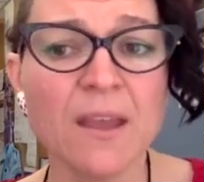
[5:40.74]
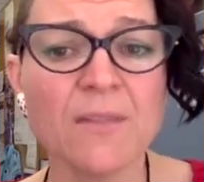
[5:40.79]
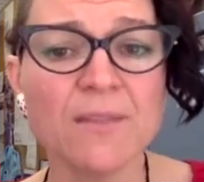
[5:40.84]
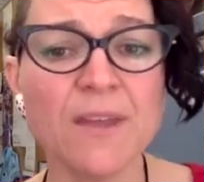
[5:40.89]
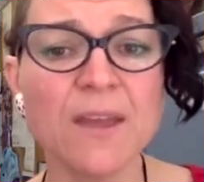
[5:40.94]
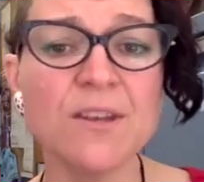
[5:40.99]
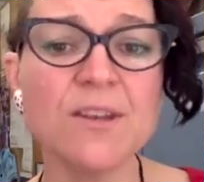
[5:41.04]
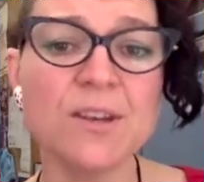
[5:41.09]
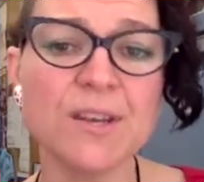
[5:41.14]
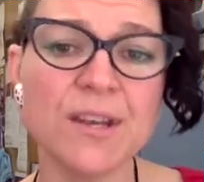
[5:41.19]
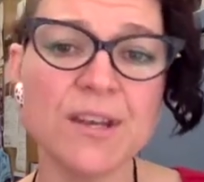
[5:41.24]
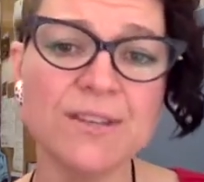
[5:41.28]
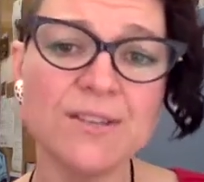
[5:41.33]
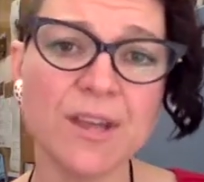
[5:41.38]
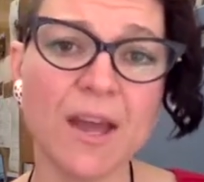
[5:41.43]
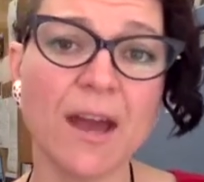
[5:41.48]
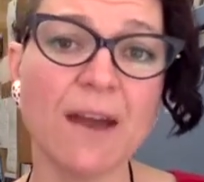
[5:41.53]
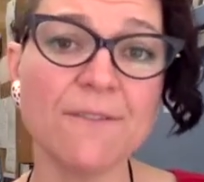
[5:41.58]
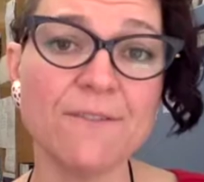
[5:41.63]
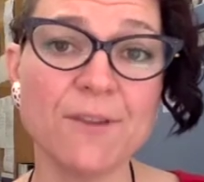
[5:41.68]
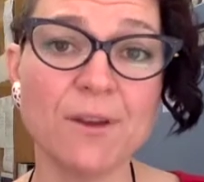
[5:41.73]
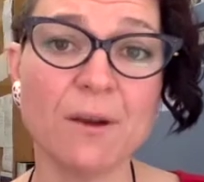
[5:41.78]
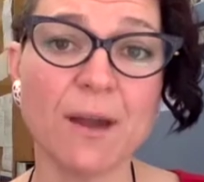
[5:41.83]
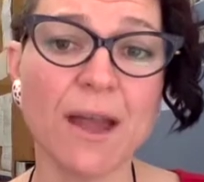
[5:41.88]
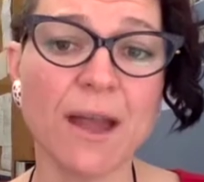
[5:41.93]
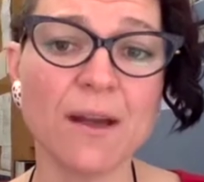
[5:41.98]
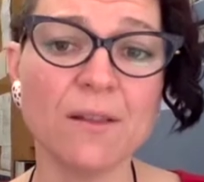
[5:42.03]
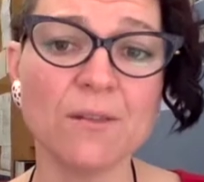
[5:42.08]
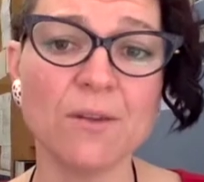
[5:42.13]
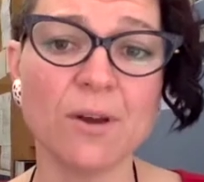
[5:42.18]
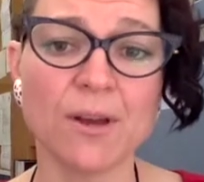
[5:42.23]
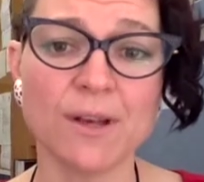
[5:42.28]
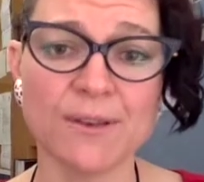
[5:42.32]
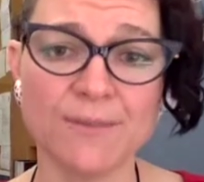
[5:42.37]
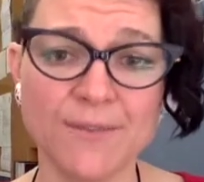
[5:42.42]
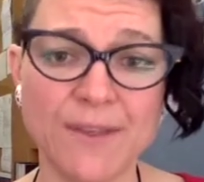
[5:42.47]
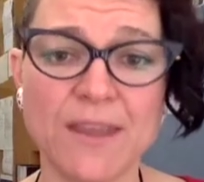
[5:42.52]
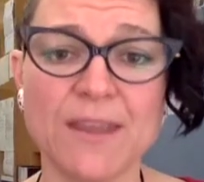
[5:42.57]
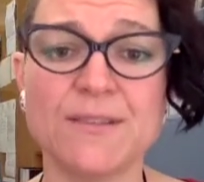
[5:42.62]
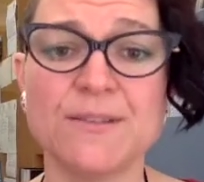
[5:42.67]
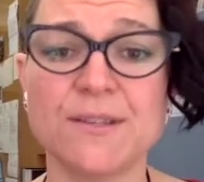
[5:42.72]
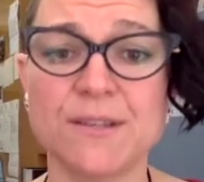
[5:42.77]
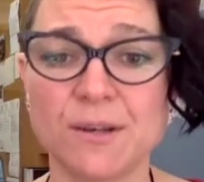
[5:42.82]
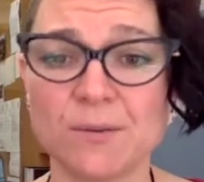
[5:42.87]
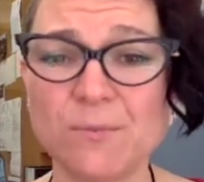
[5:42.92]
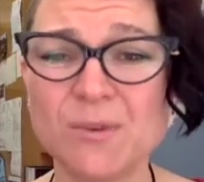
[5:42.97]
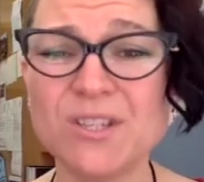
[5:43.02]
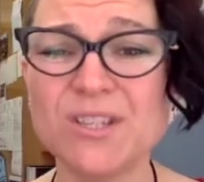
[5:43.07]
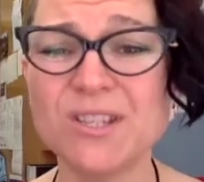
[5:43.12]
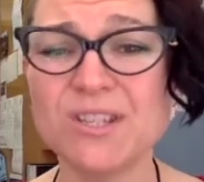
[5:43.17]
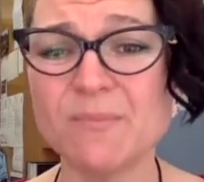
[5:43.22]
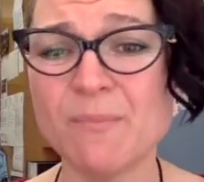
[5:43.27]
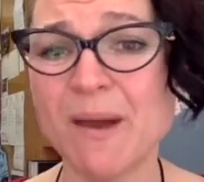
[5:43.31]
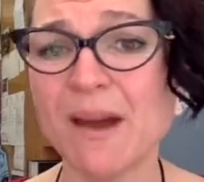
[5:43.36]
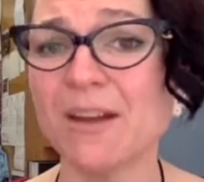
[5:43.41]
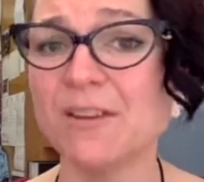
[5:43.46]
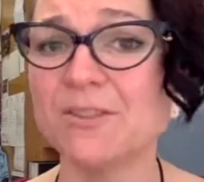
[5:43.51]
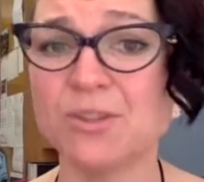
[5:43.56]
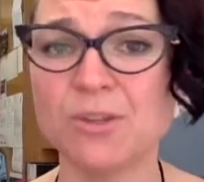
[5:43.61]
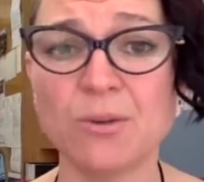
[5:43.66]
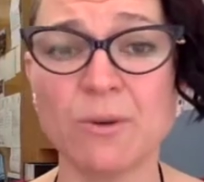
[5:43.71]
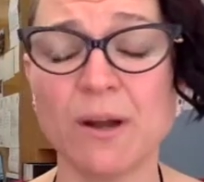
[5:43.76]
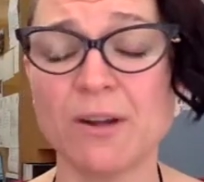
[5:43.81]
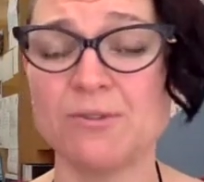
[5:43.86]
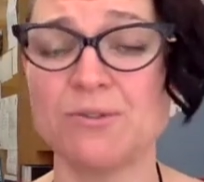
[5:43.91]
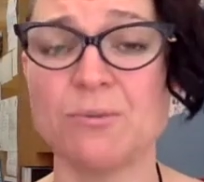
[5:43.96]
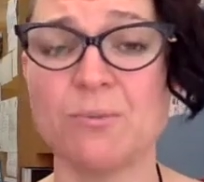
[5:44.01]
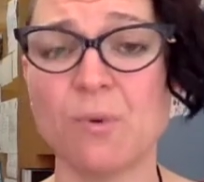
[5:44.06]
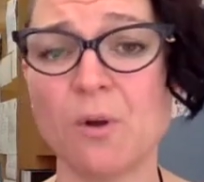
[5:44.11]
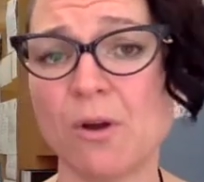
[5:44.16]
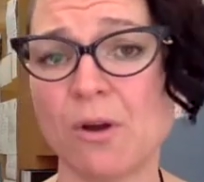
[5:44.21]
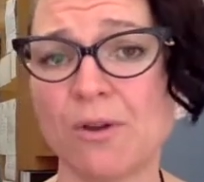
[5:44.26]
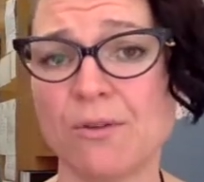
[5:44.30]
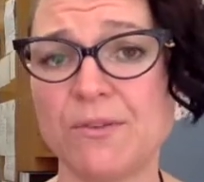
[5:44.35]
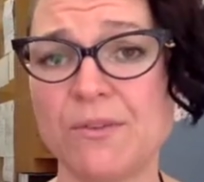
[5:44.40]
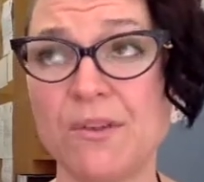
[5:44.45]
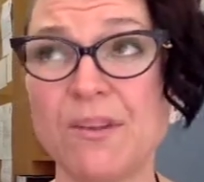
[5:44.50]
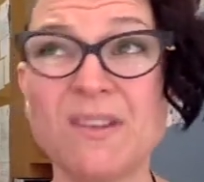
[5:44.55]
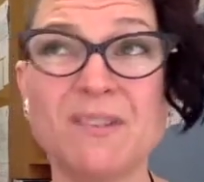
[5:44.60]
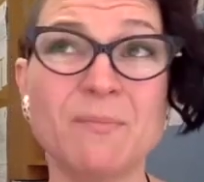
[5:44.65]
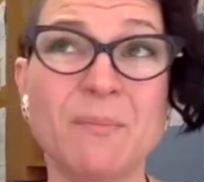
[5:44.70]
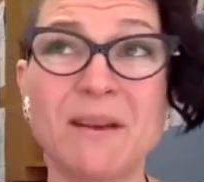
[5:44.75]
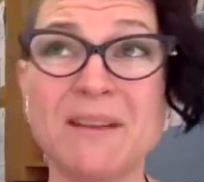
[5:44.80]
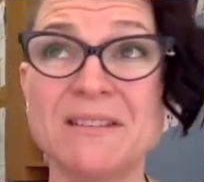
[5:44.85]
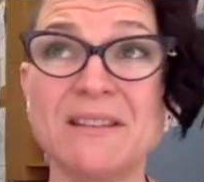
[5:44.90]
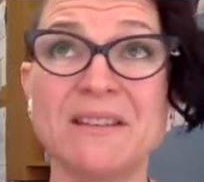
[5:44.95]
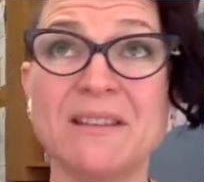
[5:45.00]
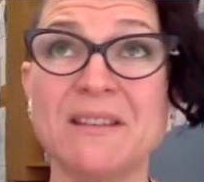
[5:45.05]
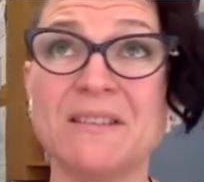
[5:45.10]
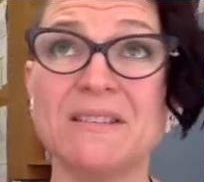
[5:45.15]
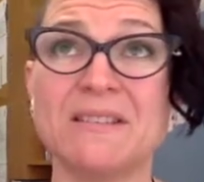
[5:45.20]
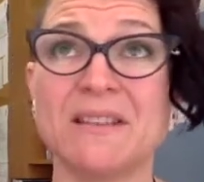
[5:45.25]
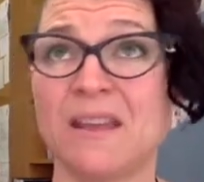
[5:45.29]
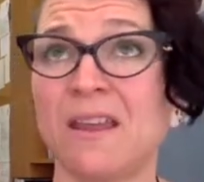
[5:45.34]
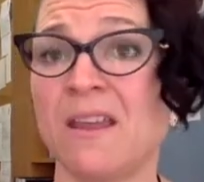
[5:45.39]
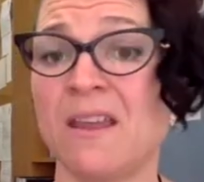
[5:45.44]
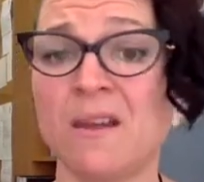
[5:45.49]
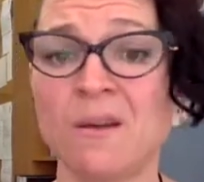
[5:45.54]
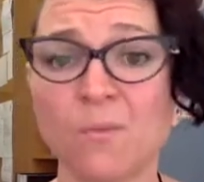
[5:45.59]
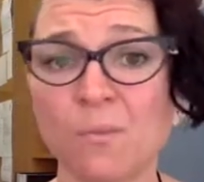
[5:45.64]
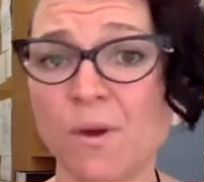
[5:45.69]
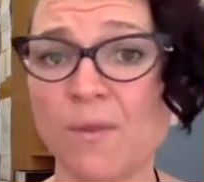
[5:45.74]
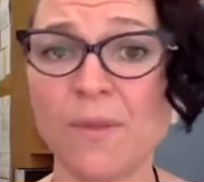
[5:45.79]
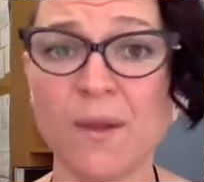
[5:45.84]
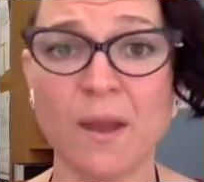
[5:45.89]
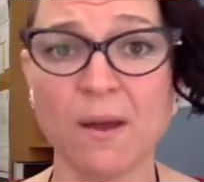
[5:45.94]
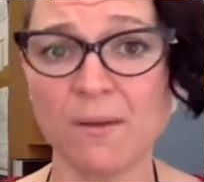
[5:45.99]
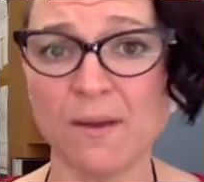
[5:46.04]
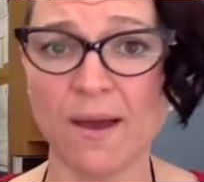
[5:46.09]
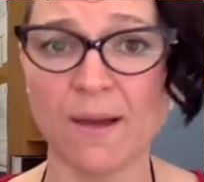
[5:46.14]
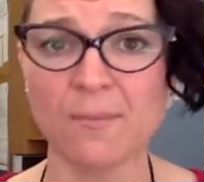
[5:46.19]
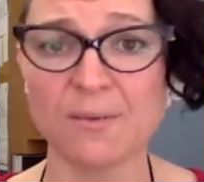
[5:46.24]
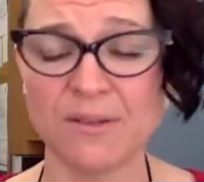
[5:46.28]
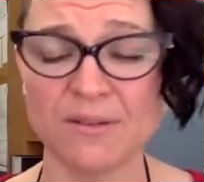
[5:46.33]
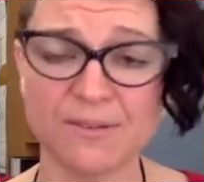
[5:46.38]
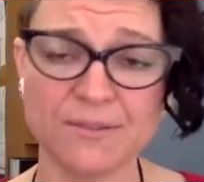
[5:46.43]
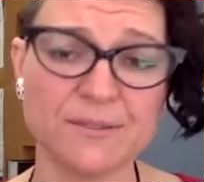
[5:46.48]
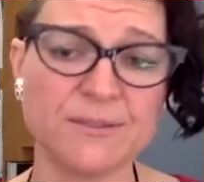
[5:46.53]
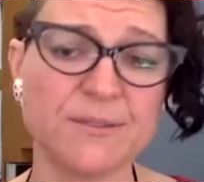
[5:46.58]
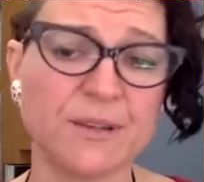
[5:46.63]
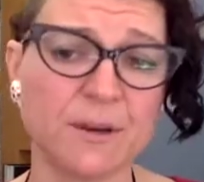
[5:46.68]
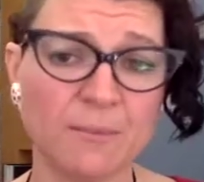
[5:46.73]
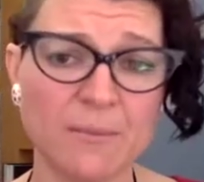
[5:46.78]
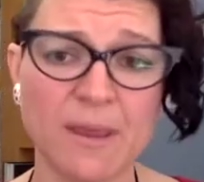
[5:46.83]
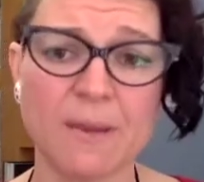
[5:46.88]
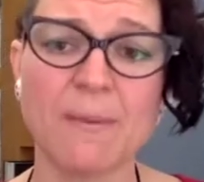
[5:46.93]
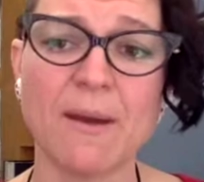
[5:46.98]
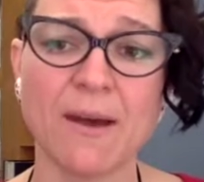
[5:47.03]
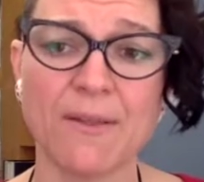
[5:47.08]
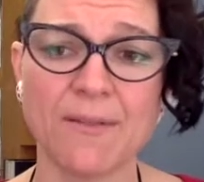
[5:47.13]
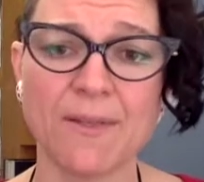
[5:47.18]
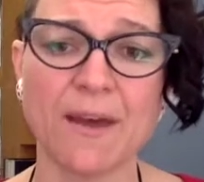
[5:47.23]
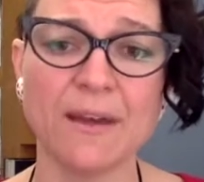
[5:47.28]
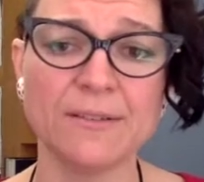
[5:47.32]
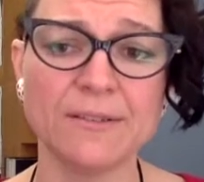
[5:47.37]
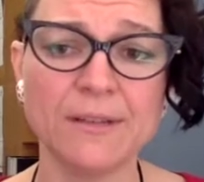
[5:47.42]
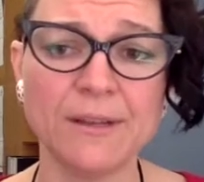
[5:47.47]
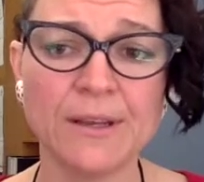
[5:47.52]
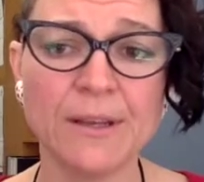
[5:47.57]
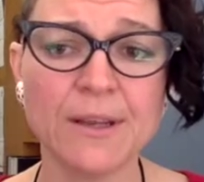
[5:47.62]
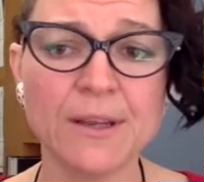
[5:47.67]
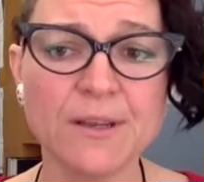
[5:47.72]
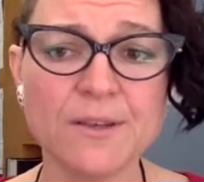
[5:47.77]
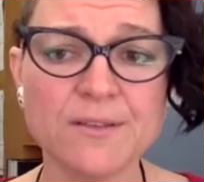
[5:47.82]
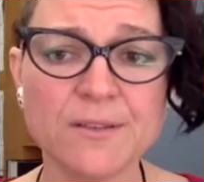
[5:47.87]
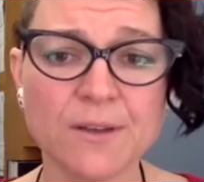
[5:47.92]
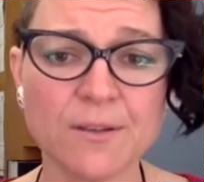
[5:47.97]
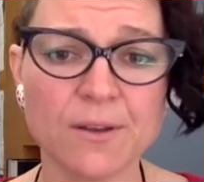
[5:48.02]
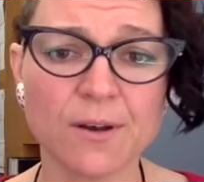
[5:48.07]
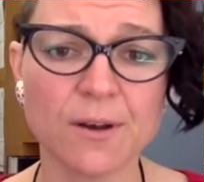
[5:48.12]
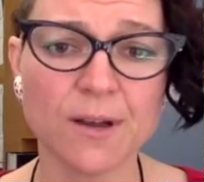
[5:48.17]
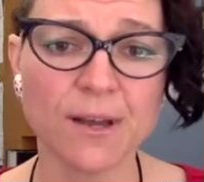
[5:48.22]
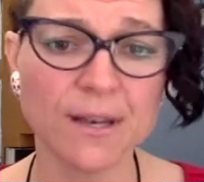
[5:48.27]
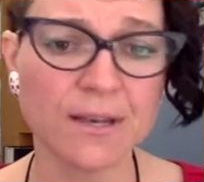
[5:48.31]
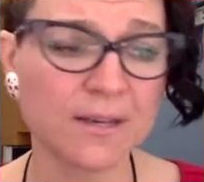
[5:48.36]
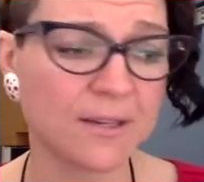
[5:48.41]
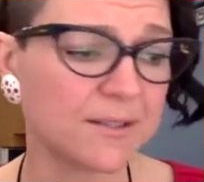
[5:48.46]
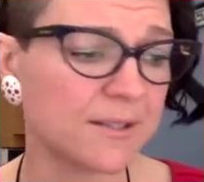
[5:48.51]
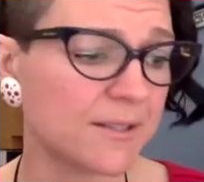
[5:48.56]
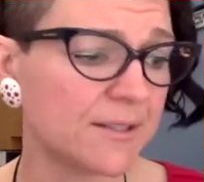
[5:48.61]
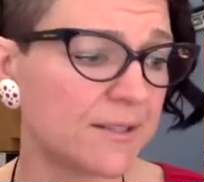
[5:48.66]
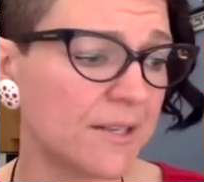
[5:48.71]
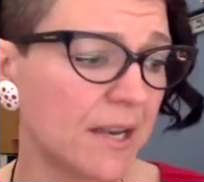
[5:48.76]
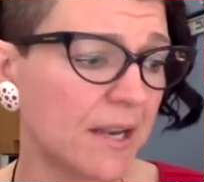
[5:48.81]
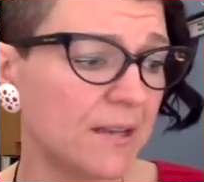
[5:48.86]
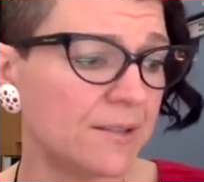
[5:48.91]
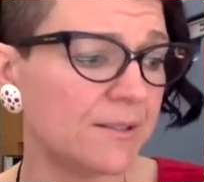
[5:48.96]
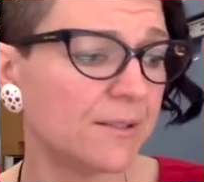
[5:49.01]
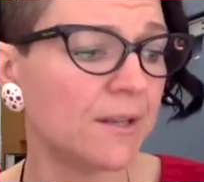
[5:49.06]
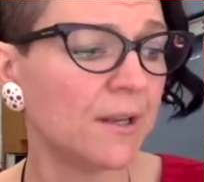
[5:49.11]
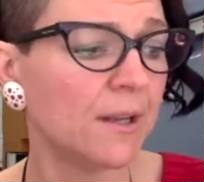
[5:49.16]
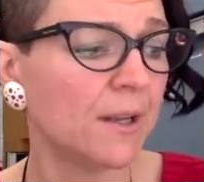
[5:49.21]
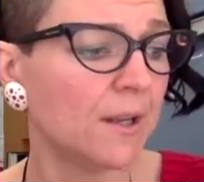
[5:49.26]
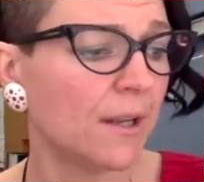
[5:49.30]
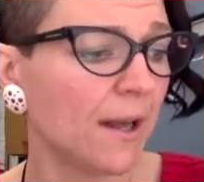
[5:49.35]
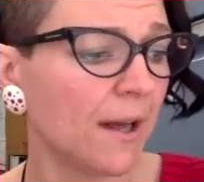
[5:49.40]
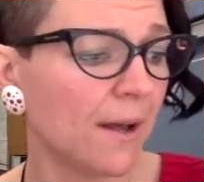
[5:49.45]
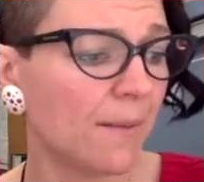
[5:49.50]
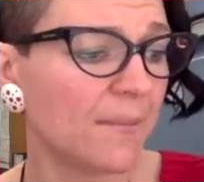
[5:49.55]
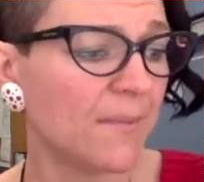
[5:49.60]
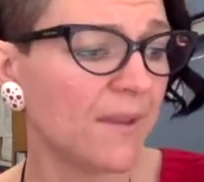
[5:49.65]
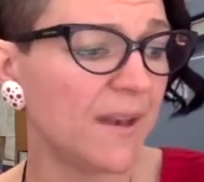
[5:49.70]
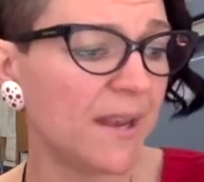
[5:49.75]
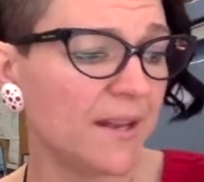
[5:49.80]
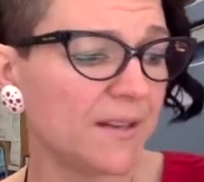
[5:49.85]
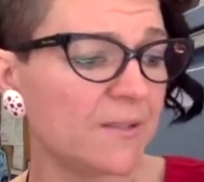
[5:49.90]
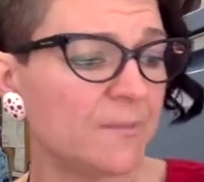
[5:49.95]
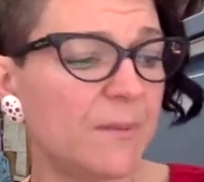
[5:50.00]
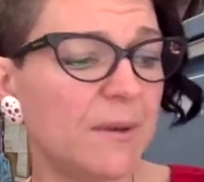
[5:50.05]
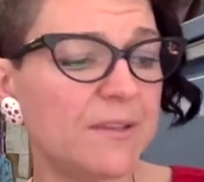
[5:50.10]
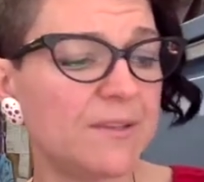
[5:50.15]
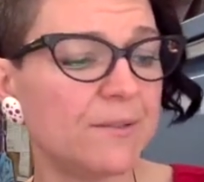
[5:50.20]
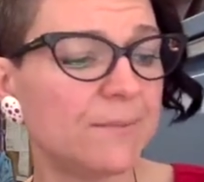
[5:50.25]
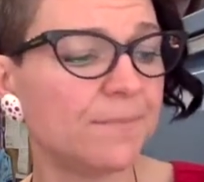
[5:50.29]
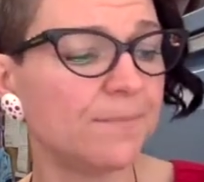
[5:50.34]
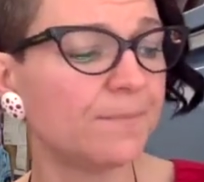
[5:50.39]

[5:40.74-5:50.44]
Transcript: Then you need to have your outline of the incident, which is about 200 words. It's basically saying, what the hell happened? Tell me about that, so that I can understand the next bit.